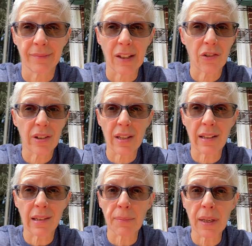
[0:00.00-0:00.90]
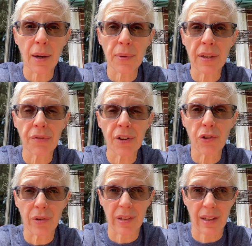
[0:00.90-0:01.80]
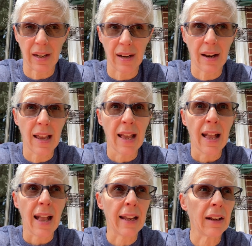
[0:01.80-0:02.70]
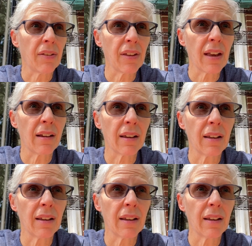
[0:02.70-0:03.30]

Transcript: It's just not something I was ever interested in. And I think,